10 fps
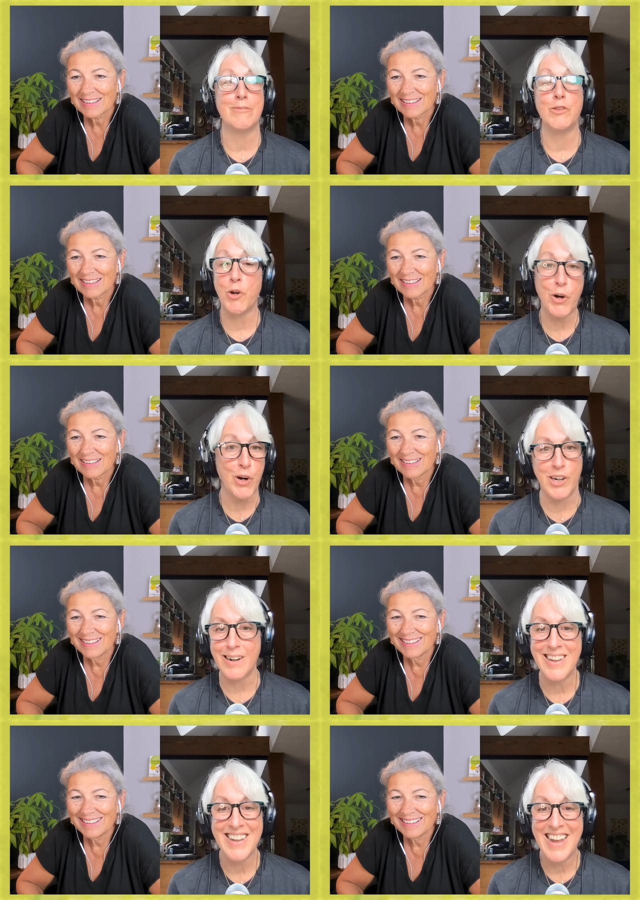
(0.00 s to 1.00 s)

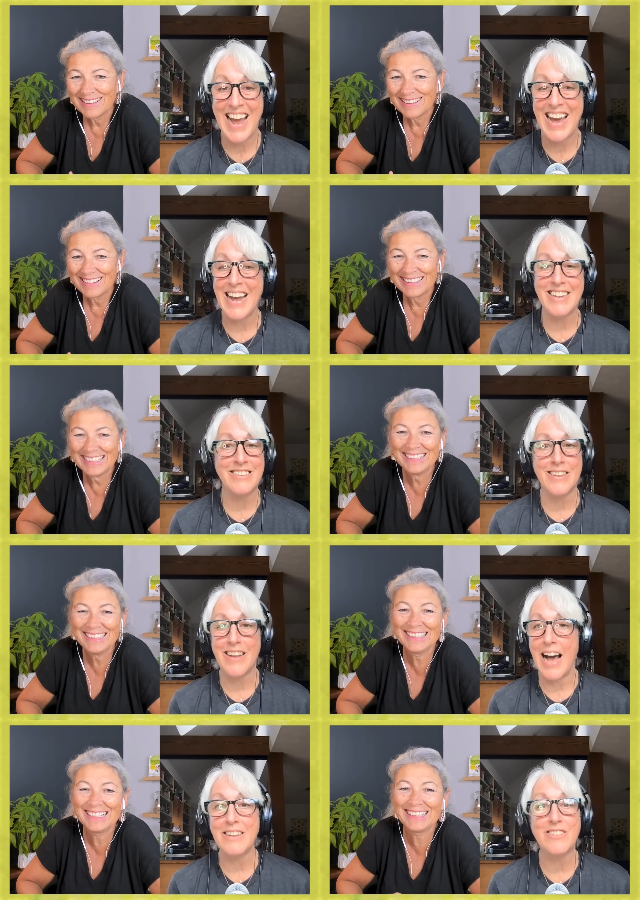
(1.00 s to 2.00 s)
Speaker 1: nerd and I
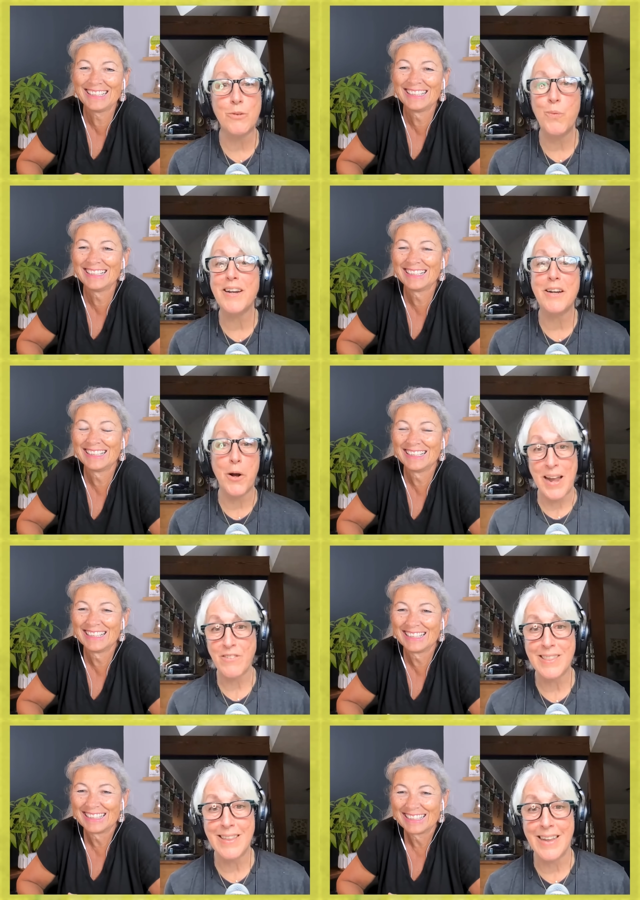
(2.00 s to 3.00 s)
just I just want to know
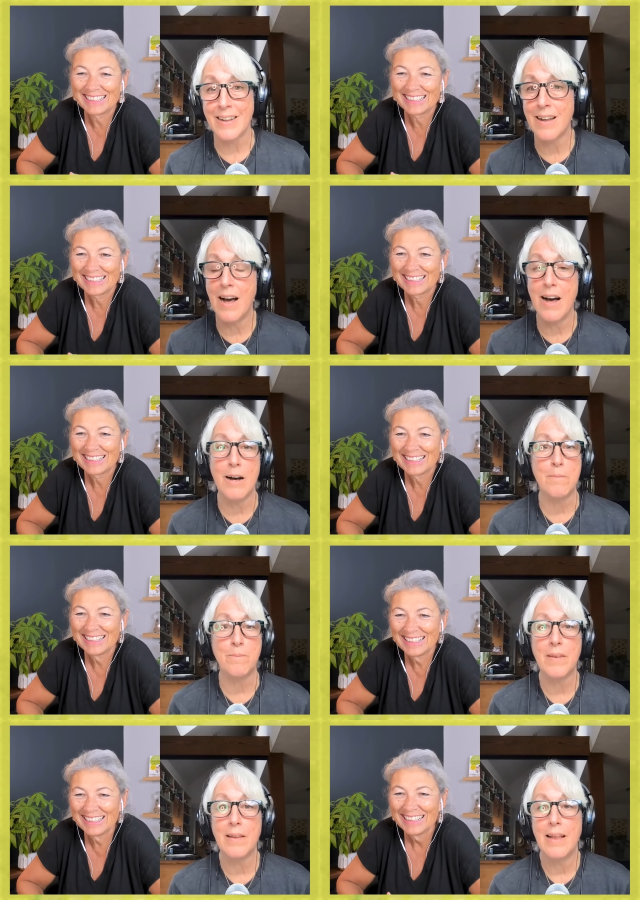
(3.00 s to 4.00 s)
everything.
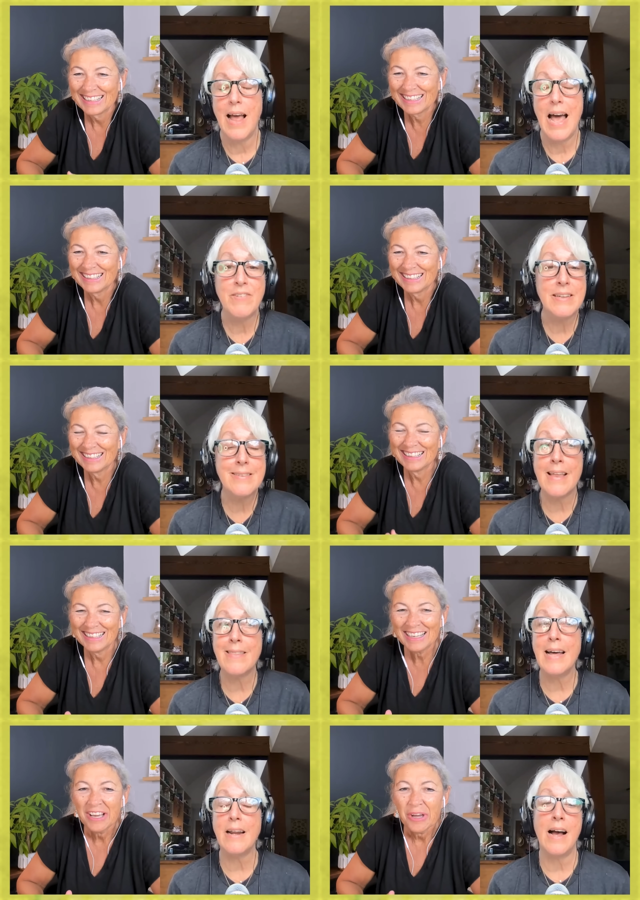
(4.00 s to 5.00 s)
Um, having
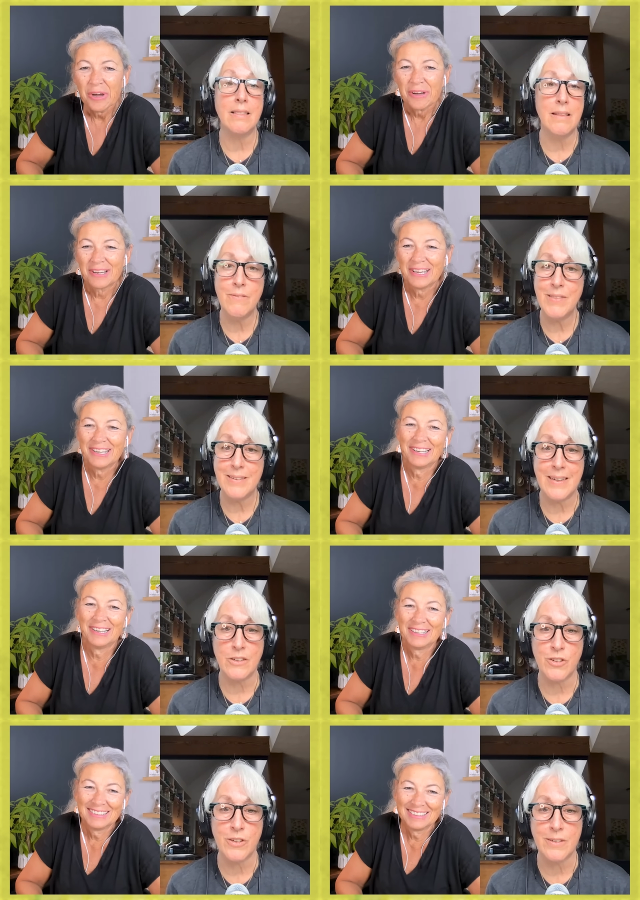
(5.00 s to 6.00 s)
said that, I love the
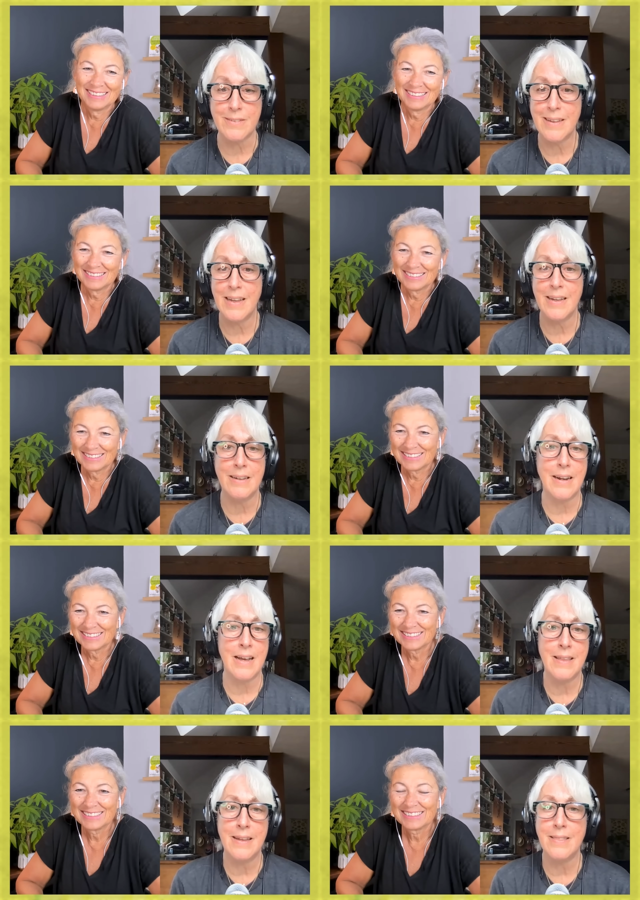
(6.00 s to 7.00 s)
tinctures, and
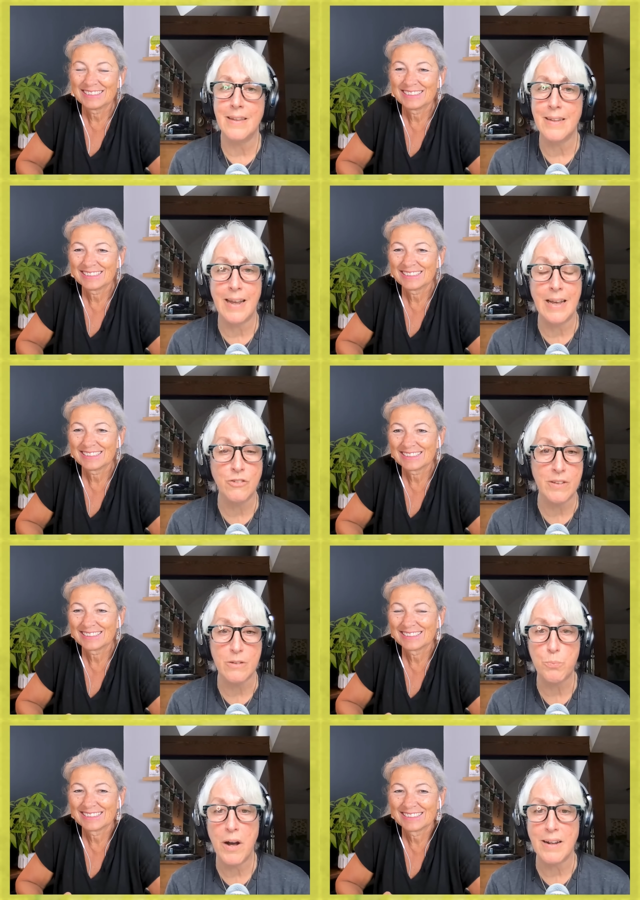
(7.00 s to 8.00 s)
I think that
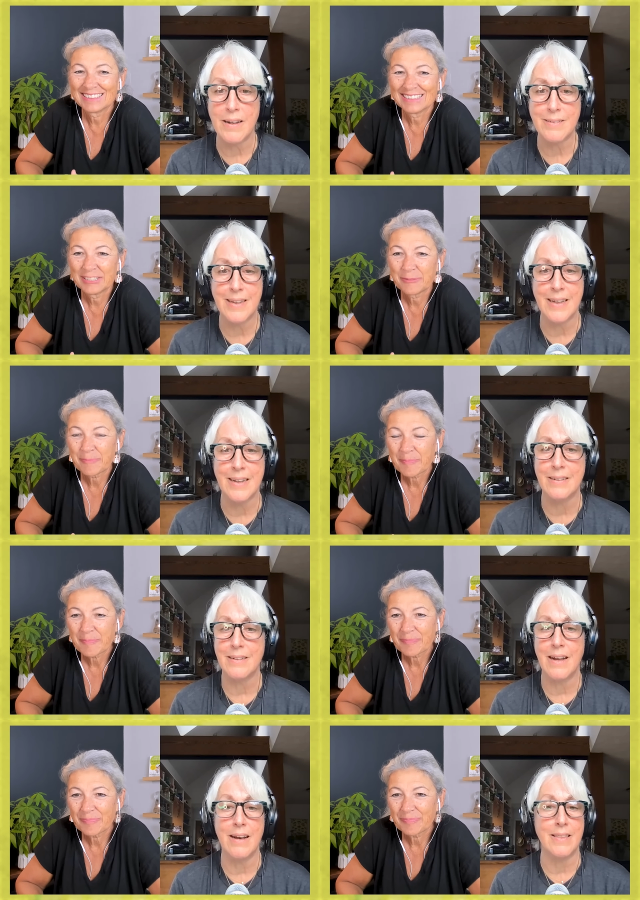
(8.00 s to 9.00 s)
Angela's product
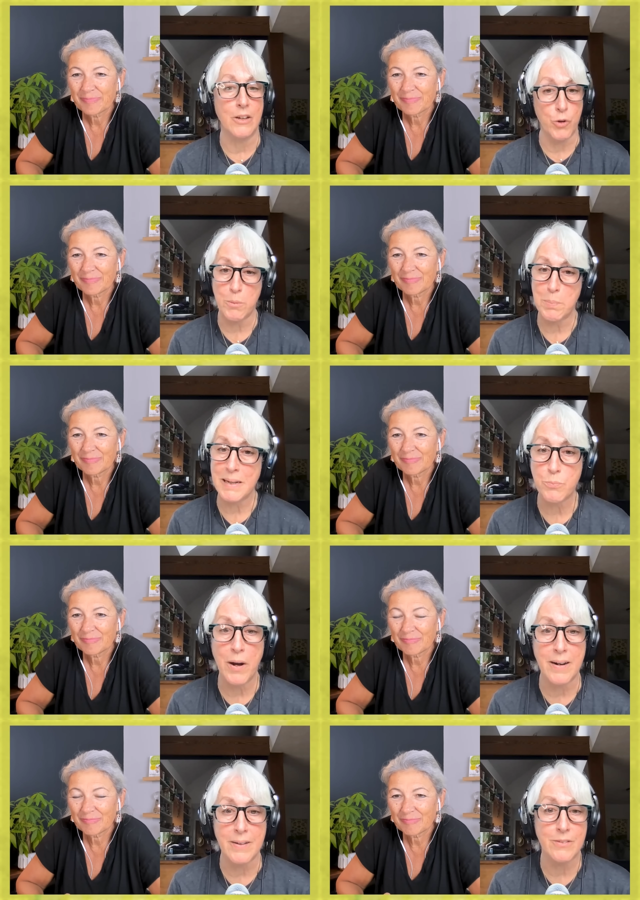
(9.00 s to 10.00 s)
and uh, the Adored Beast
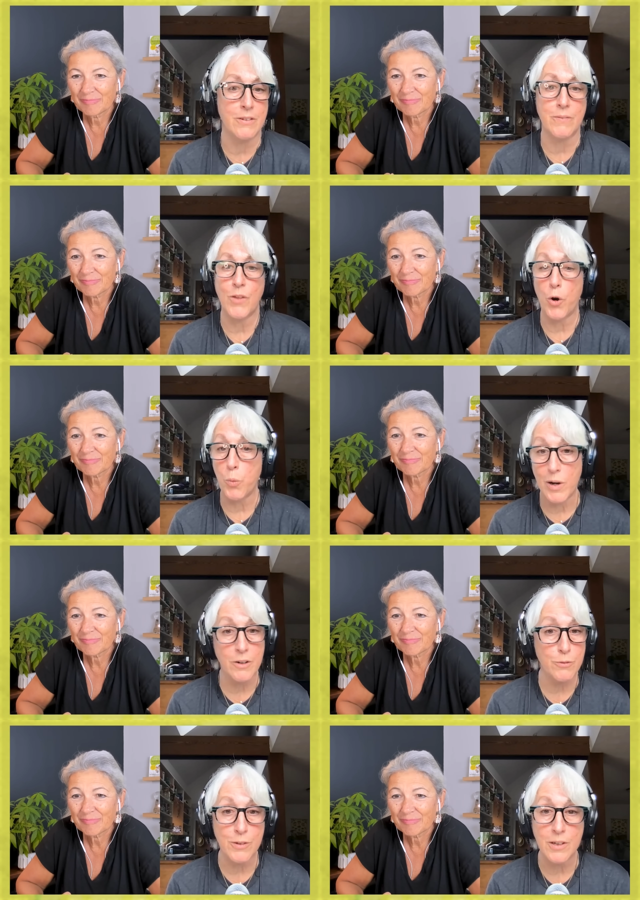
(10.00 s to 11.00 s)
products are are
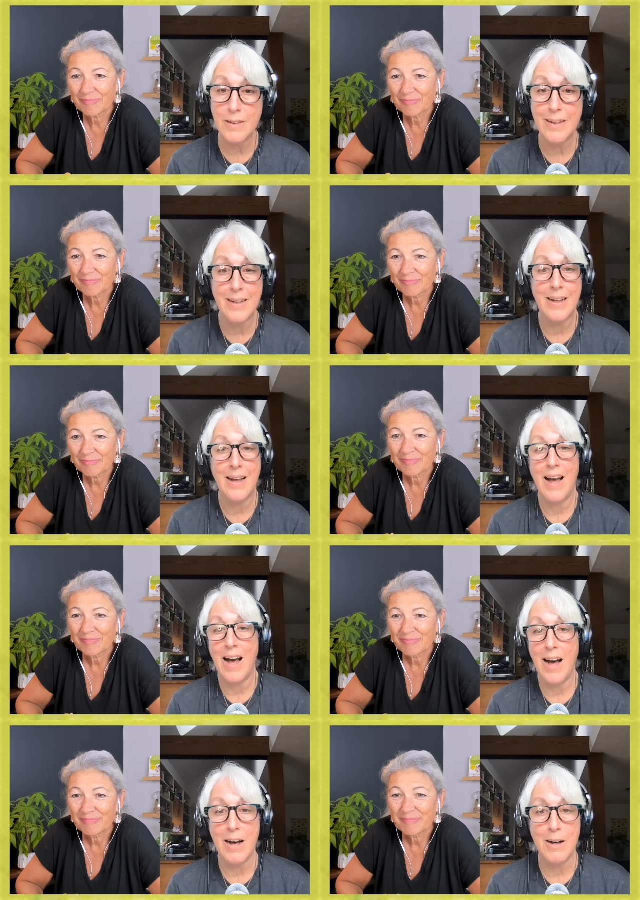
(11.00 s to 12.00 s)
wonderful.
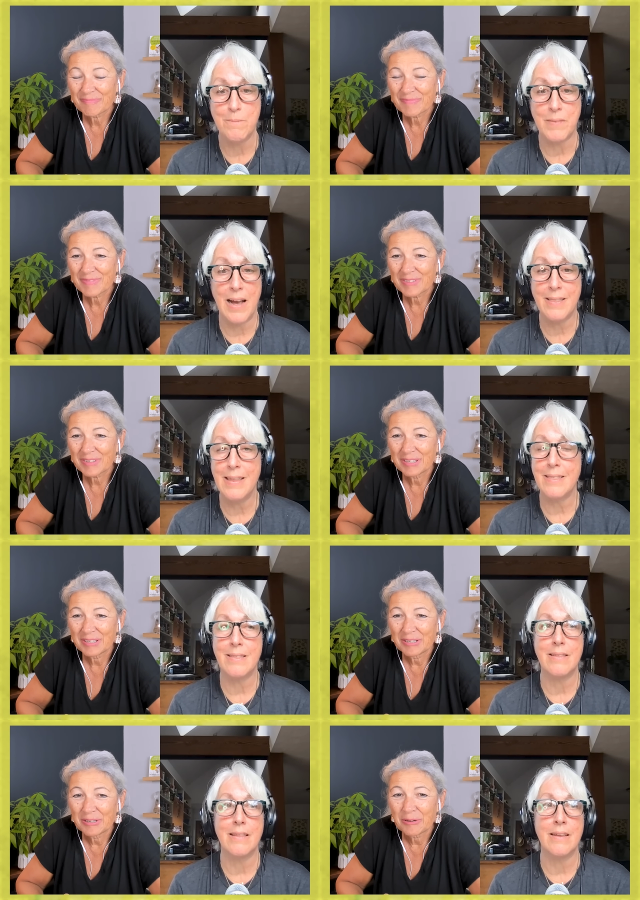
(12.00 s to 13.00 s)
Um, I think
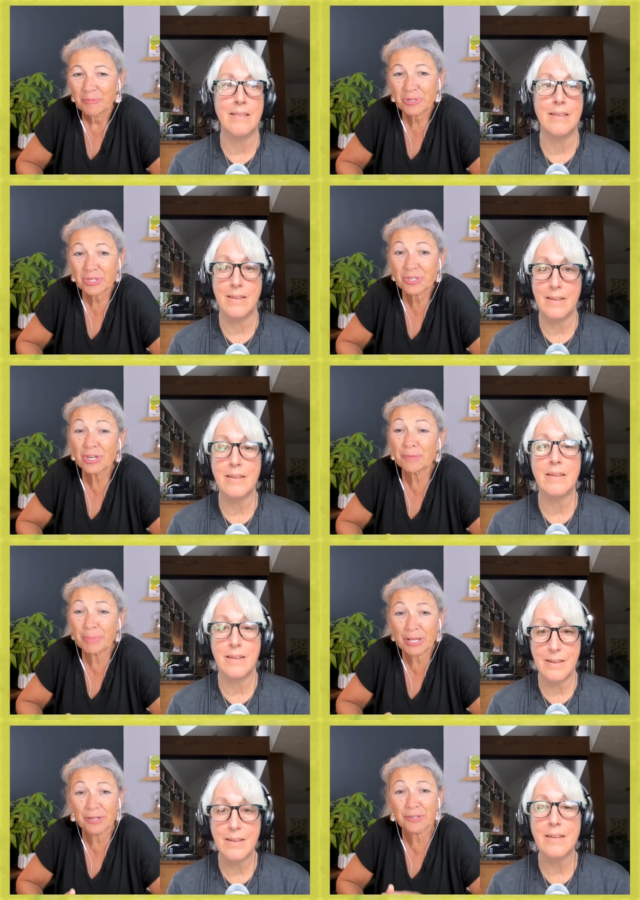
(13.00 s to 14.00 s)
that, which is good
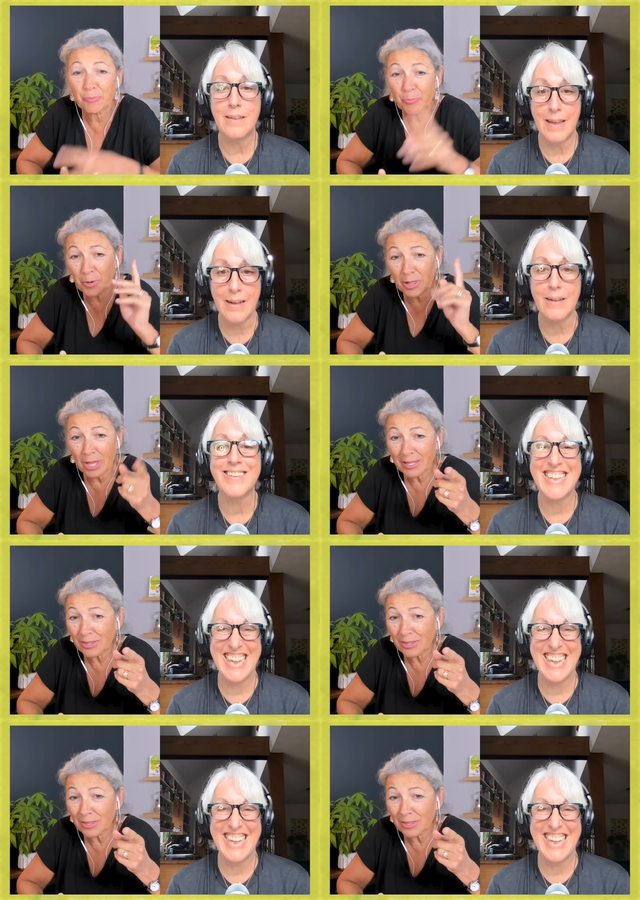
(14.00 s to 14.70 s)
because yeah. we like